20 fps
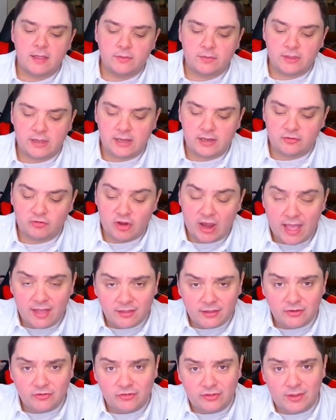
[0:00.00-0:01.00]
The
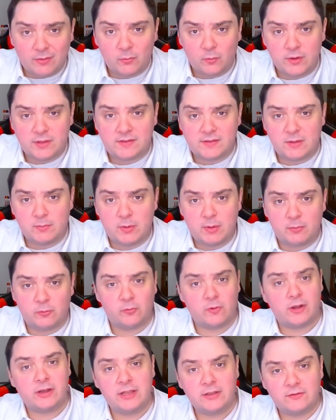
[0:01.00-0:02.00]
challenge that we see people
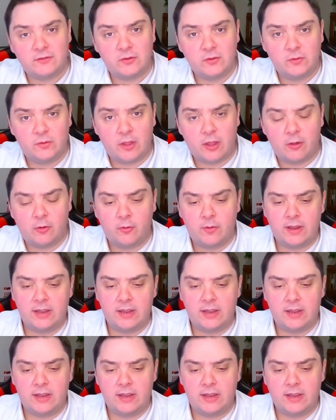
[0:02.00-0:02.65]
run into, though,